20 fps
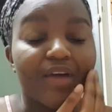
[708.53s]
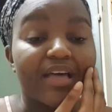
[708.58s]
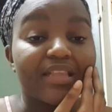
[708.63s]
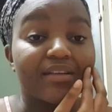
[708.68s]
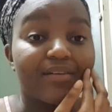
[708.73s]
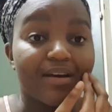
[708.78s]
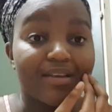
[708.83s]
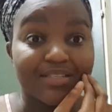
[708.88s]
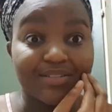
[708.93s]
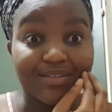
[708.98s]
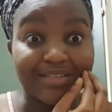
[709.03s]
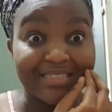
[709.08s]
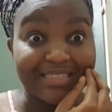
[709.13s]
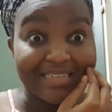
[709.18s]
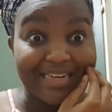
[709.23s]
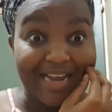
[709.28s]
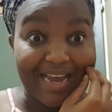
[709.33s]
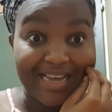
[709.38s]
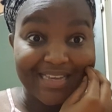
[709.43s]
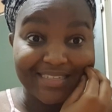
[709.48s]
Otherwise, it was
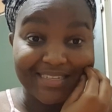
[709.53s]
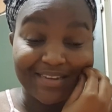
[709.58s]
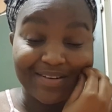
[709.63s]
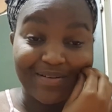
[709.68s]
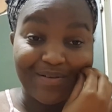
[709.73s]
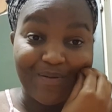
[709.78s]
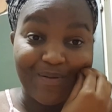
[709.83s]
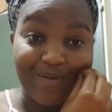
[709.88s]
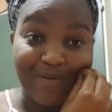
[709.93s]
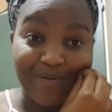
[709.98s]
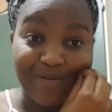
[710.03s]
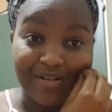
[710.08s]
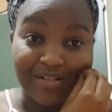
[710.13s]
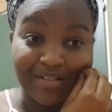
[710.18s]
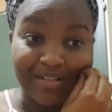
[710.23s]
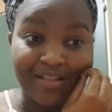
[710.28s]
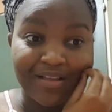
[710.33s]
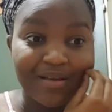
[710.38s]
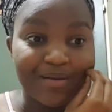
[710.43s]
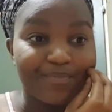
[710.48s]
nice and
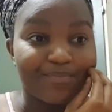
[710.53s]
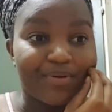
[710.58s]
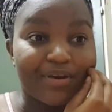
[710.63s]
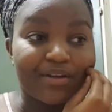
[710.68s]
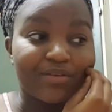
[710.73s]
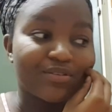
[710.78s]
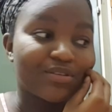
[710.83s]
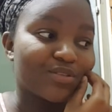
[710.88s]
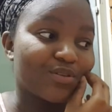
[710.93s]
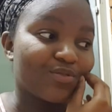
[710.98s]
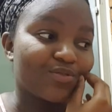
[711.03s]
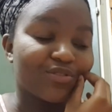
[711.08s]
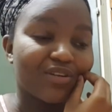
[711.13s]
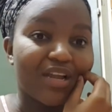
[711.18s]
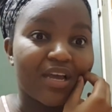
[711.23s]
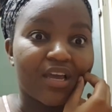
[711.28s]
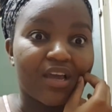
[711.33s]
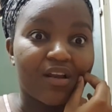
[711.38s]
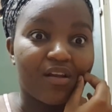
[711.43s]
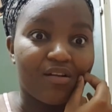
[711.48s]
all. But it was also,
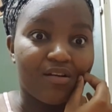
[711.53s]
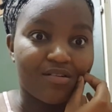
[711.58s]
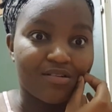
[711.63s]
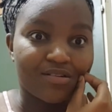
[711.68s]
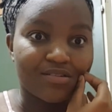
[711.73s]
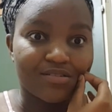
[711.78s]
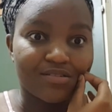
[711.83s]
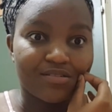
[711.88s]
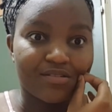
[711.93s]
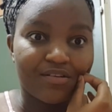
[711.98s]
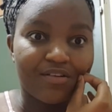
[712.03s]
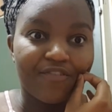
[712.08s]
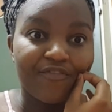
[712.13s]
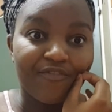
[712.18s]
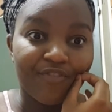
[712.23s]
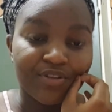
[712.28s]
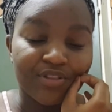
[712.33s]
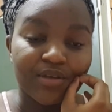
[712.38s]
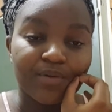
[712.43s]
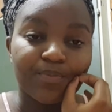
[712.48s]
like, a lot
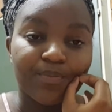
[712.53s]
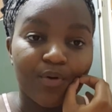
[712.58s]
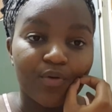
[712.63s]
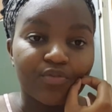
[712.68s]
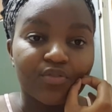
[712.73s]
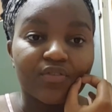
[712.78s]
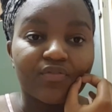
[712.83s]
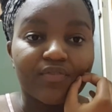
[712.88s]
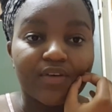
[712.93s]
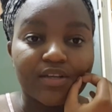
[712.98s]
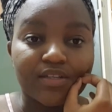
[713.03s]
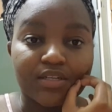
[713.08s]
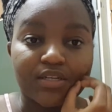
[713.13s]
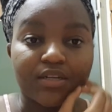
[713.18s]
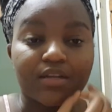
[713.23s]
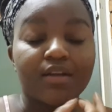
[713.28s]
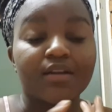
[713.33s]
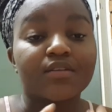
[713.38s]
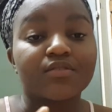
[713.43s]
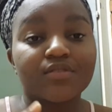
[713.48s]
for the both of us.
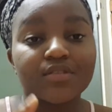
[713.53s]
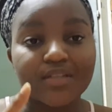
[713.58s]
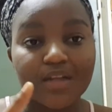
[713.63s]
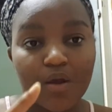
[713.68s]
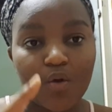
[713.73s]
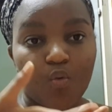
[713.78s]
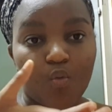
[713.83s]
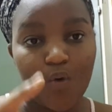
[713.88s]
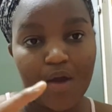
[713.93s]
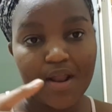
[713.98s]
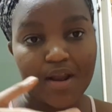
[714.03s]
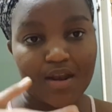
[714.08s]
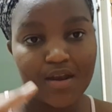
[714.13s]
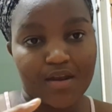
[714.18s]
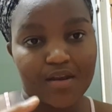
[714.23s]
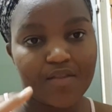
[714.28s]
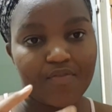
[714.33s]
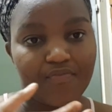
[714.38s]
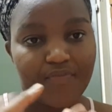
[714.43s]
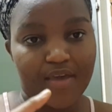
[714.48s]
And it was, like, one
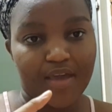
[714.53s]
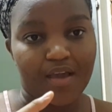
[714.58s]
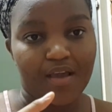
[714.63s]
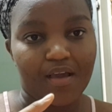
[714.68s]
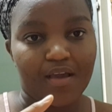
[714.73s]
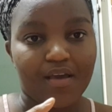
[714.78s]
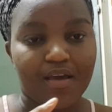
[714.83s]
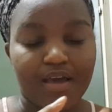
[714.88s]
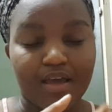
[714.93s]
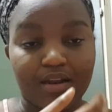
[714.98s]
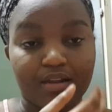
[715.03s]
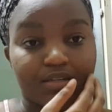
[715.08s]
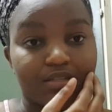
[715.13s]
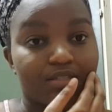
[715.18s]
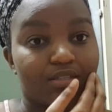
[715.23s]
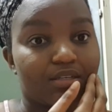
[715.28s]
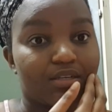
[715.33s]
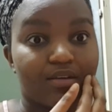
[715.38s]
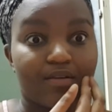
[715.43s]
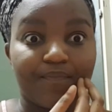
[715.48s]
thing. And
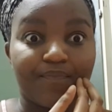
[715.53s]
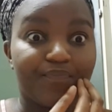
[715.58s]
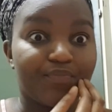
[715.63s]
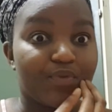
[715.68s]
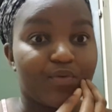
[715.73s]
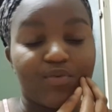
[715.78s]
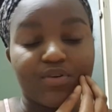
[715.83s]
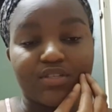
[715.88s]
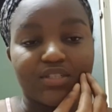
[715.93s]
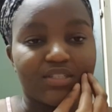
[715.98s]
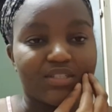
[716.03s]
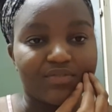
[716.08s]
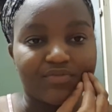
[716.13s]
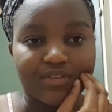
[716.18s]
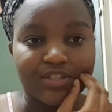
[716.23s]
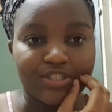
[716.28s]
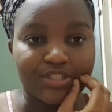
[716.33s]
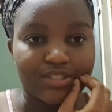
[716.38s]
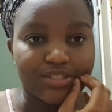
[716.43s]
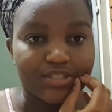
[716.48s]
we didn't
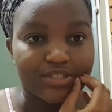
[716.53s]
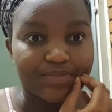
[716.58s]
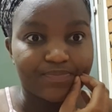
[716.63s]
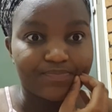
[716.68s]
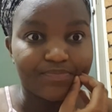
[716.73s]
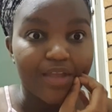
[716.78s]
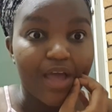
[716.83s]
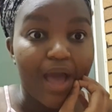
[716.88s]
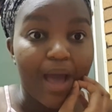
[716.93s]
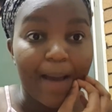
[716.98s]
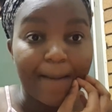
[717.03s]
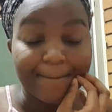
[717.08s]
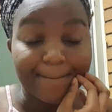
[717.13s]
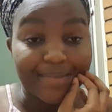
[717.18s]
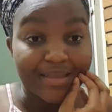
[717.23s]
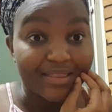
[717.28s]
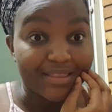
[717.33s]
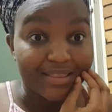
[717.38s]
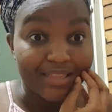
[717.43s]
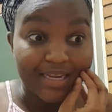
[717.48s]
finish it.
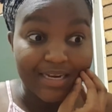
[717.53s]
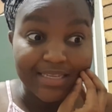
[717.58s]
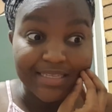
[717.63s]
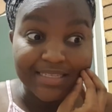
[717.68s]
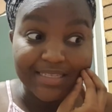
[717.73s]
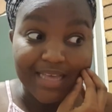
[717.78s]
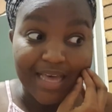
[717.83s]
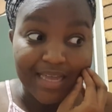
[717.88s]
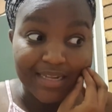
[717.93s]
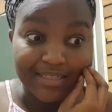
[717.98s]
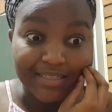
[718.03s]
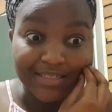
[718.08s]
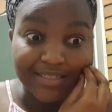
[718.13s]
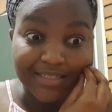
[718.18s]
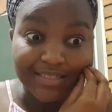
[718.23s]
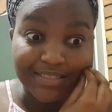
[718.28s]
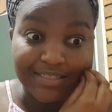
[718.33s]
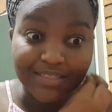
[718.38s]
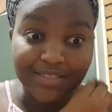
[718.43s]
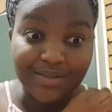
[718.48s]
But that is that.
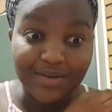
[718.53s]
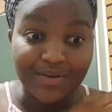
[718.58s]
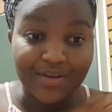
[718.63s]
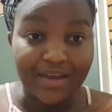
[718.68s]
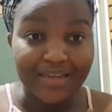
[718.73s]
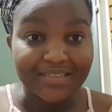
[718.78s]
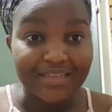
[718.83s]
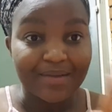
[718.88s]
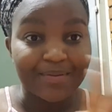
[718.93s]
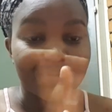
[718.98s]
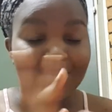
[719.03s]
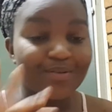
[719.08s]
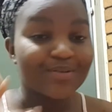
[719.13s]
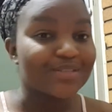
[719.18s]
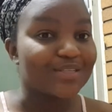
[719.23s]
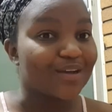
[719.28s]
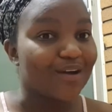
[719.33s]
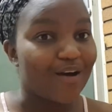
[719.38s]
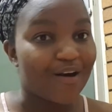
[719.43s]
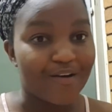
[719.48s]
So, guys, I'm
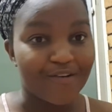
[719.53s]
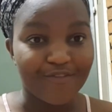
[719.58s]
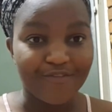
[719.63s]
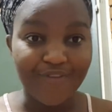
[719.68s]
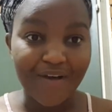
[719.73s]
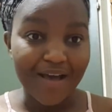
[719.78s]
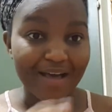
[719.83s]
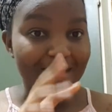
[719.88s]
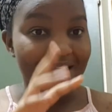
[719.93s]
closing off